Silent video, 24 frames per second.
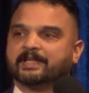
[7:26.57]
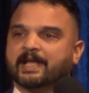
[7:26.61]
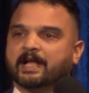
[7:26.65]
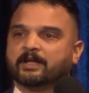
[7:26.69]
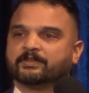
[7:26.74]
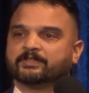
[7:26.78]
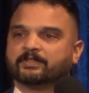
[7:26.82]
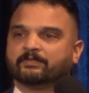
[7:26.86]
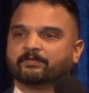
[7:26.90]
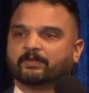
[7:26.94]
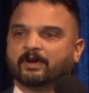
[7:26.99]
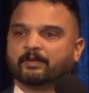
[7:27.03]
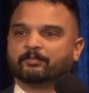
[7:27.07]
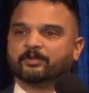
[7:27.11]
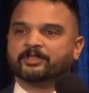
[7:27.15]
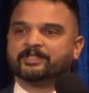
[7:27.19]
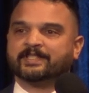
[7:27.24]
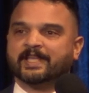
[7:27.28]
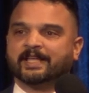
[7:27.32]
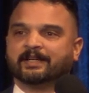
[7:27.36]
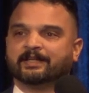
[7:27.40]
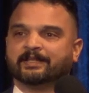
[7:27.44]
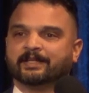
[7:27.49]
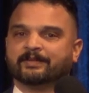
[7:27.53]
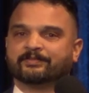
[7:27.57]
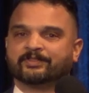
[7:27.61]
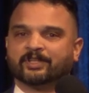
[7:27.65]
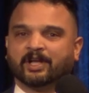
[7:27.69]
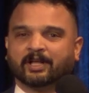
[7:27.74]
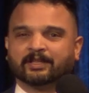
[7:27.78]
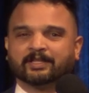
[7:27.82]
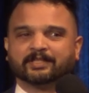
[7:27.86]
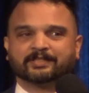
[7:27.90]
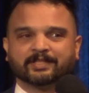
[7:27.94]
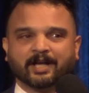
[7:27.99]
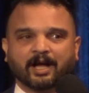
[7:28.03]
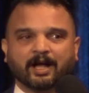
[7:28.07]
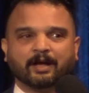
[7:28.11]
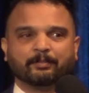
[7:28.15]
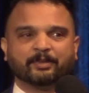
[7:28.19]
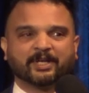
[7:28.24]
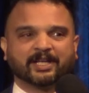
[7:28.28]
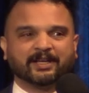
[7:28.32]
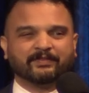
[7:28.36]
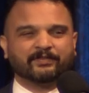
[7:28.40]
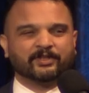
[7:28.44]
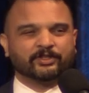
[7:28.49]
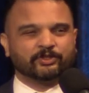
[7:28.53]
House of Representatives on the
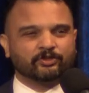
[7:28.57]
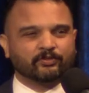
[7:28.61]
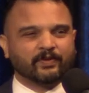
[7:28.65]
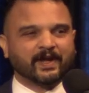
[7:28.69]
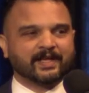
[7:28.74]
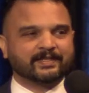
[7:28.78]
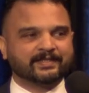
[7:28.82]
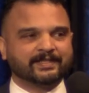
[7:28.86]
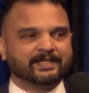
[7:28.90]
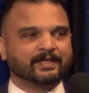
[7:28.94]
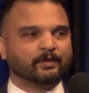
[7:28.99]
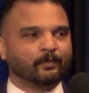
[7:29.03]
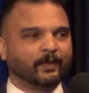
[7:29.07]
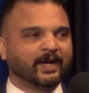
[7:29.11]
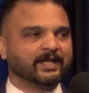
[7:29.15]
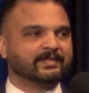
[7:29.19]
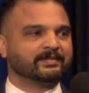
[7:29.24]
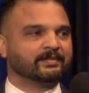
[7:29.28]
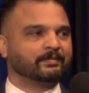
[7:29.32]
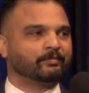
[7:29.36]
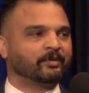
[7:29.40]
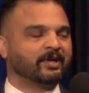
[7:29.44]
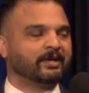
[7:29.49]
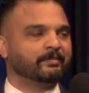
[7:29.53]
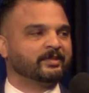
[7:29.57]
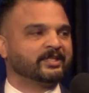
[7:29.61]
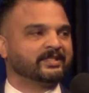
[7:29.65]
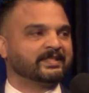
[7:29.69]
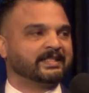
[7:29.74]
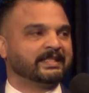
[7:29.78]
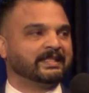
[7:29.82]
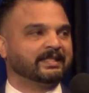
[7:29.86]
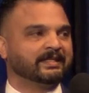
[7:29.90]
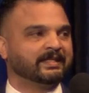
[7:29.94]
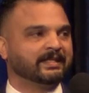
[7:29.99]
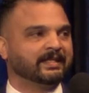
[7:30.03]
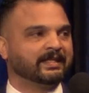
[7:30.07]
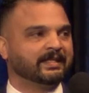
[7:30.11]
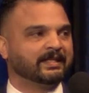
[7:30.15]
topic of addressing white supremacy.